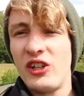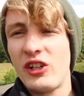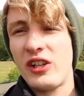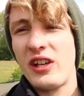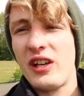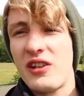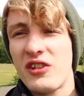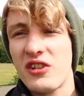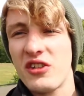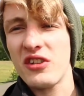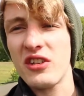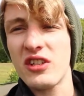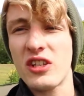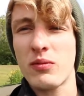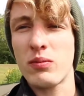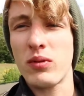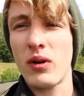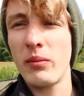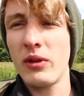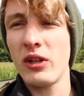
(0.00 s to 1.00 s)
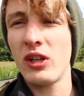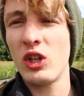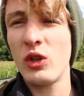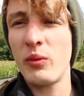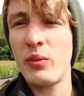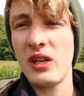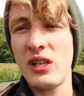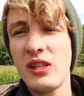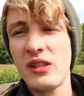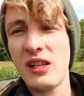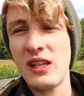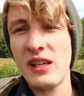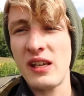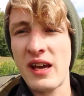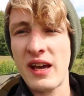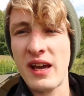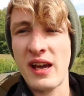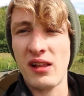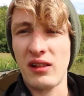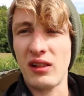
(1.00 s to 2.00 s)
Okay, so this is probably going to be
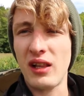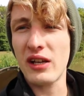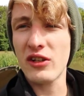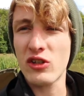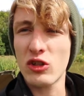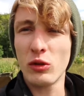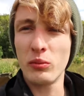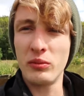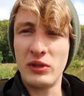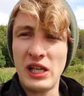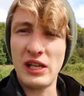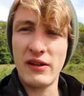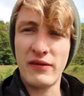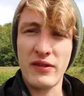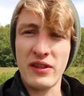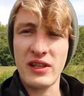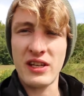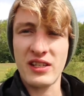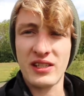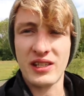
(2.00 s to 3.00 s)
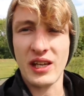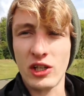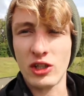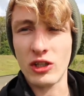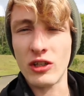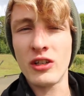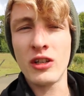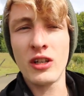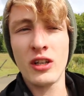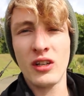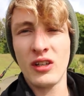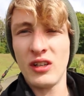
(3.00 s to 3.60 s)
the last update for this session